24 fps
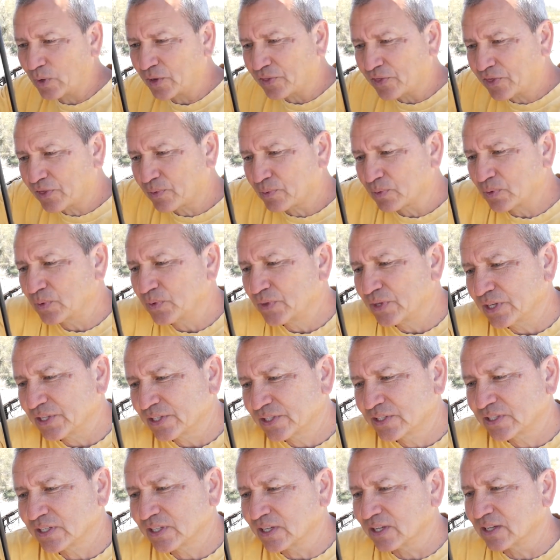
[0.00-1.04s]
went through
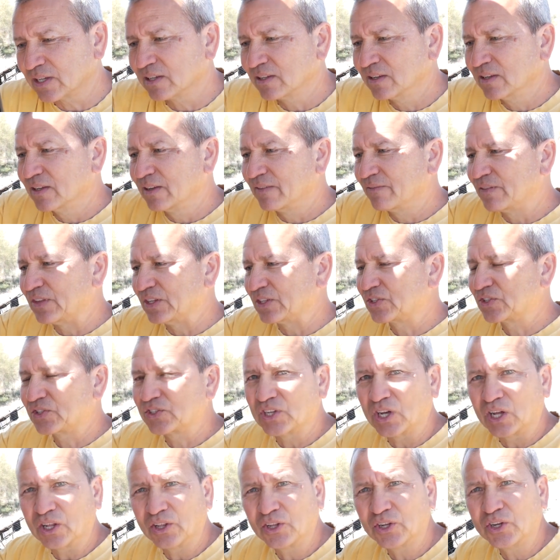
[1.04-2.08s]
this
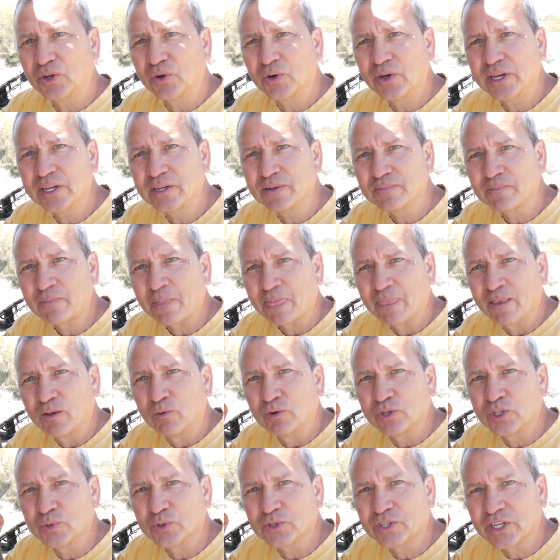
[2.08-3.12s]
solenoid,
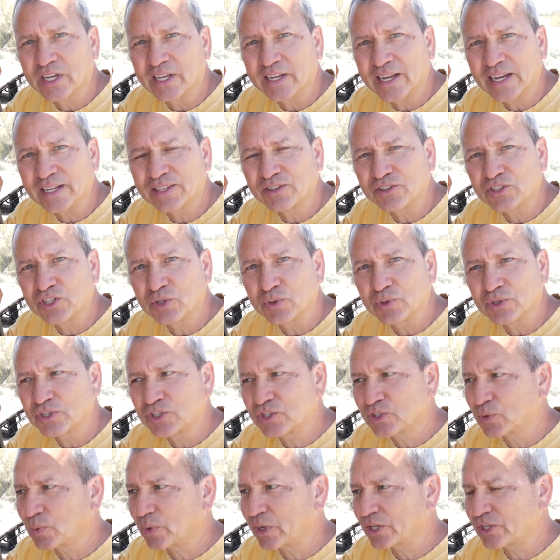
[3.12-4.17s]
which was connected to a
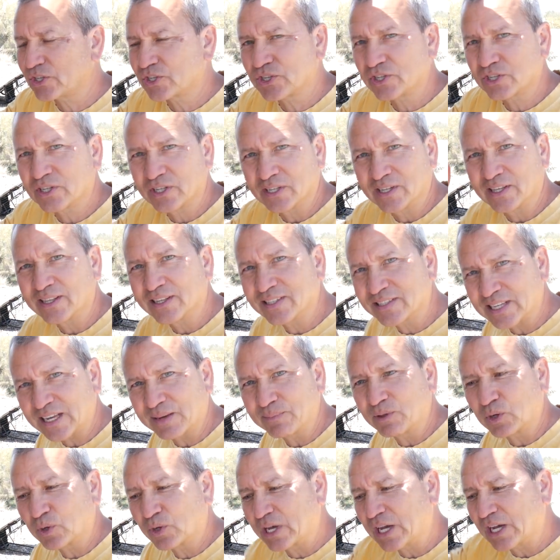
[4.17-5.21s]
switch in the
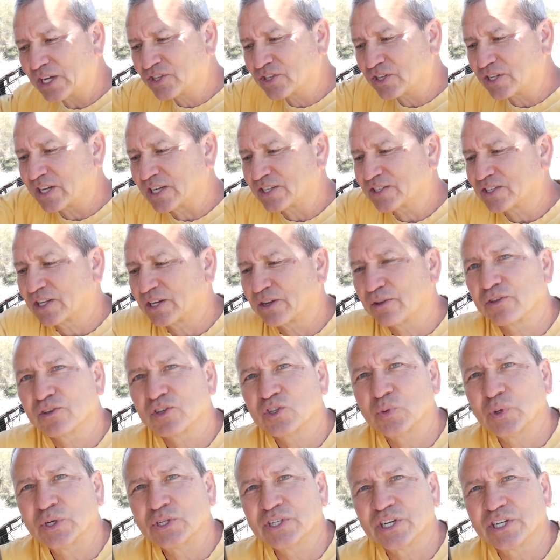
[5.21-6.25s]
same location as that other
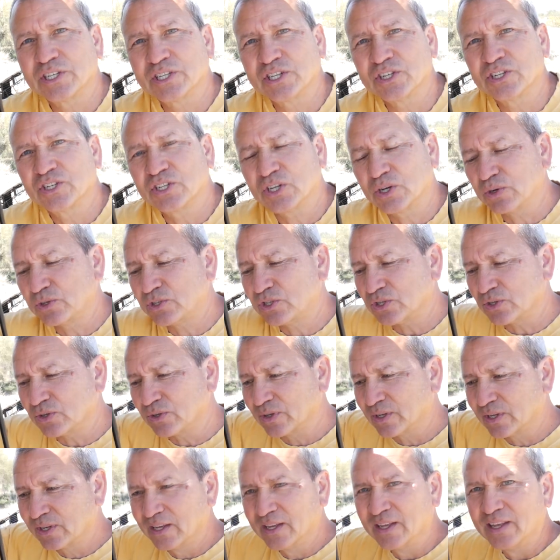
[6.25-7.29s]
switch I just showed you.
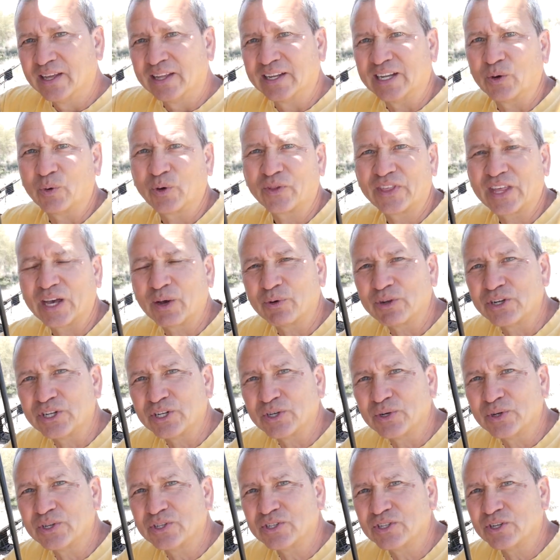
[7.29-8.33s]
Now, what that would
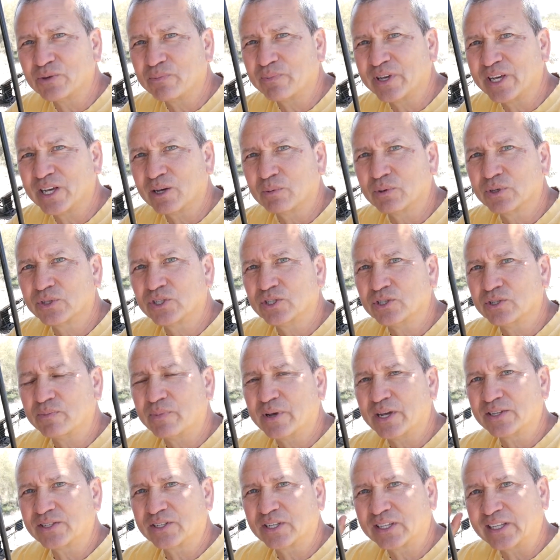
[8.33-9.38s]
do is you'd be able to
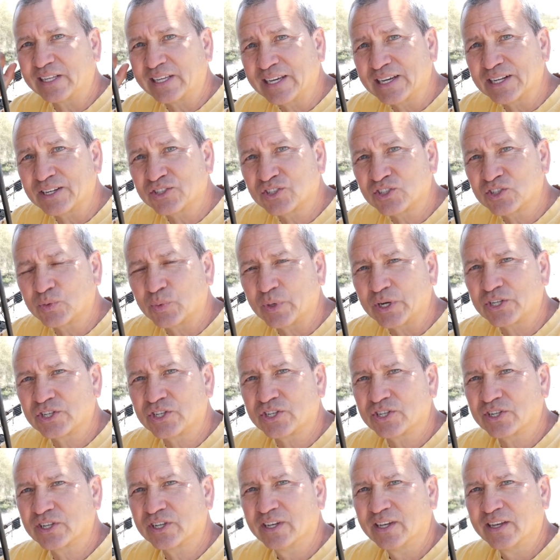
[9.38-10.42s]
basically hit a
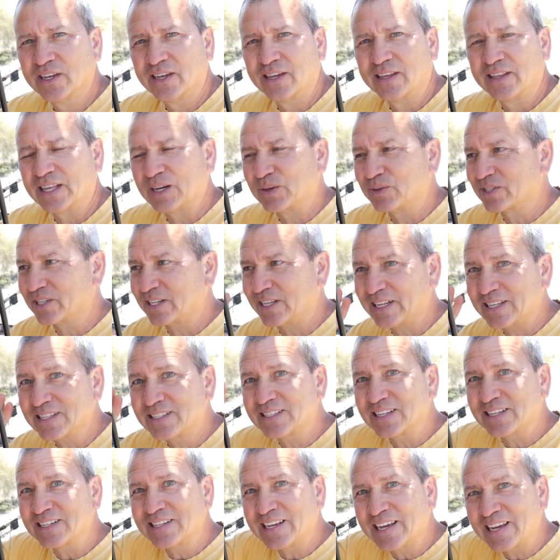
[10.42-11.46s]
switch that was an
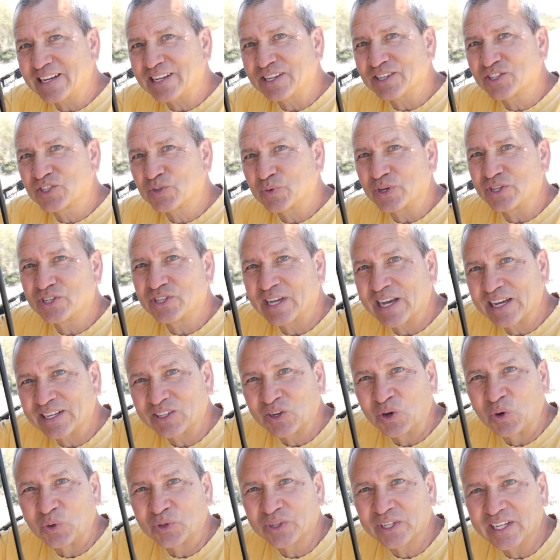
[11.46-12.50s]
instantaneous switch. You had
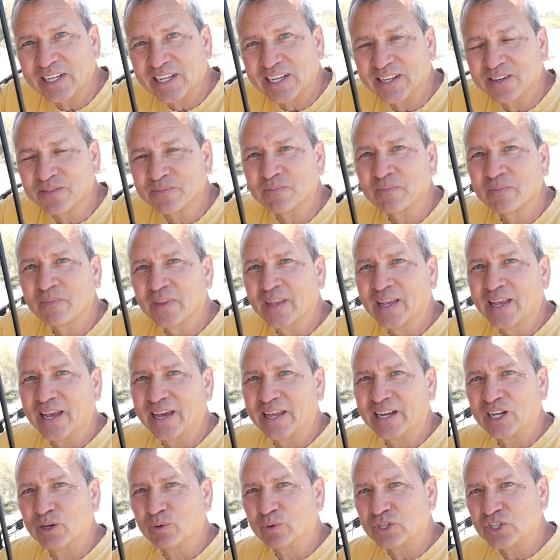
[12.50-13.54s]
to hold it in
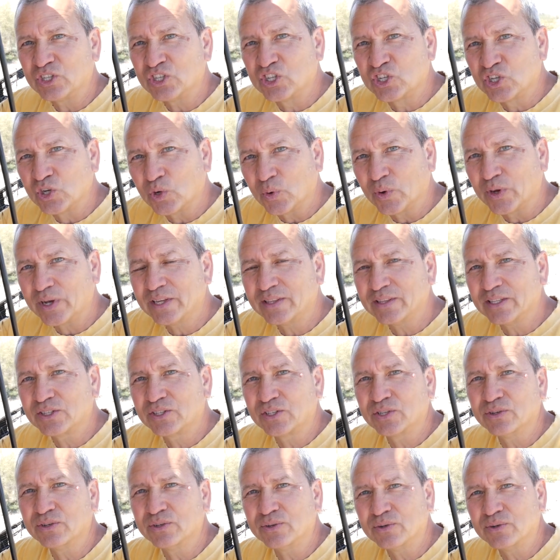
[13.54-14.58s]
and it would join the
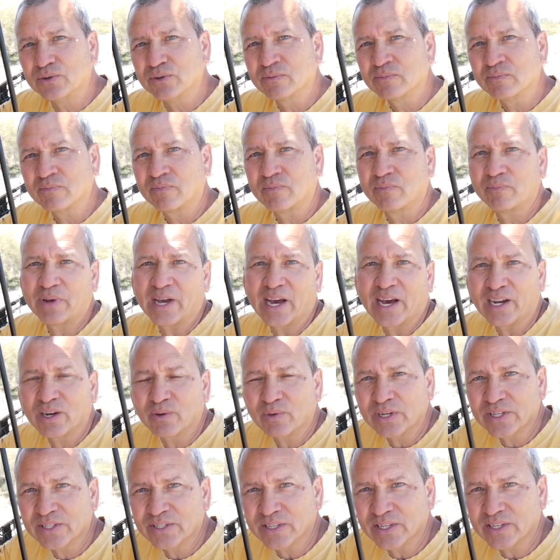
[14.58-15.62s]
two
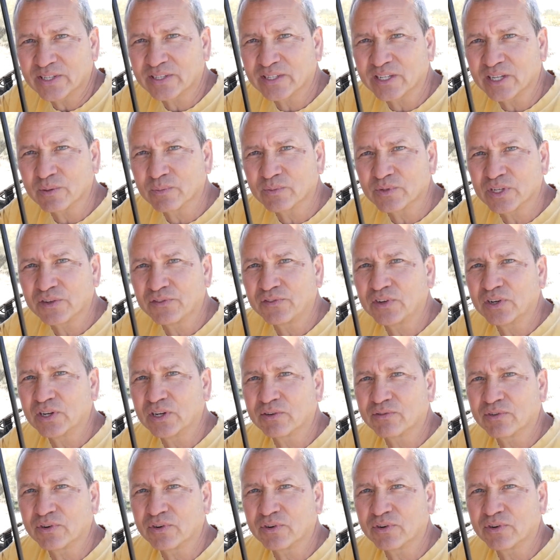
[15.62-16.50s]
battery systems if you